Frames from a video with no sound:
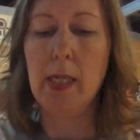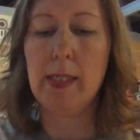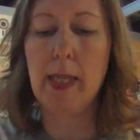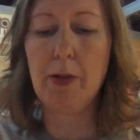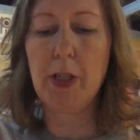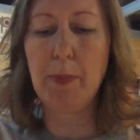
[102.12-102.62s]

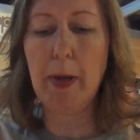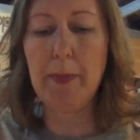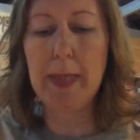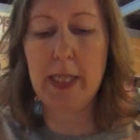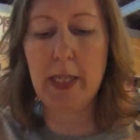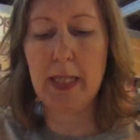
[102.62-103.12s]
So to pop
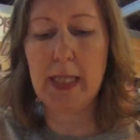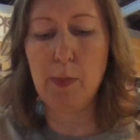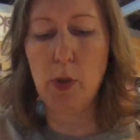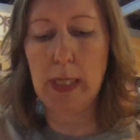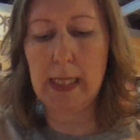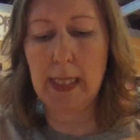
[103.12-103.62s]
it to the
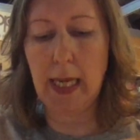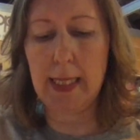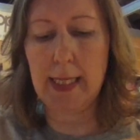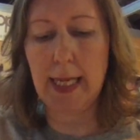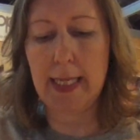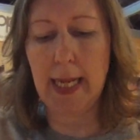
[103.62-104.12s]
smallest size
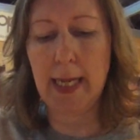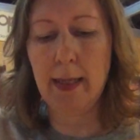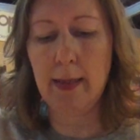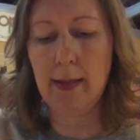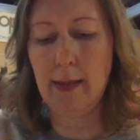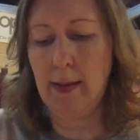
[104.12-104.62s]
setting,
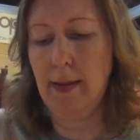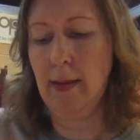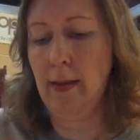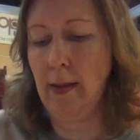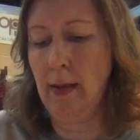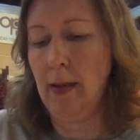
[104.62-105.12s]

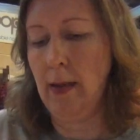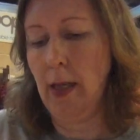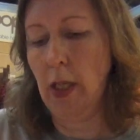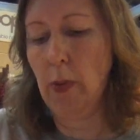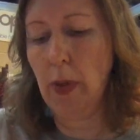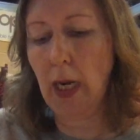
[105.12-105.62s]

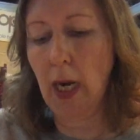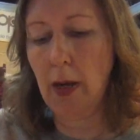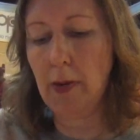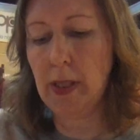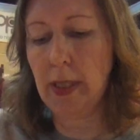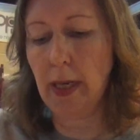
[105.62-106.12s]
you would
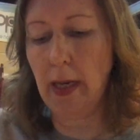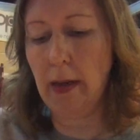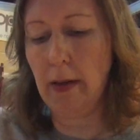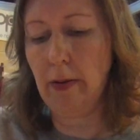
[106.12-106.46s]
close the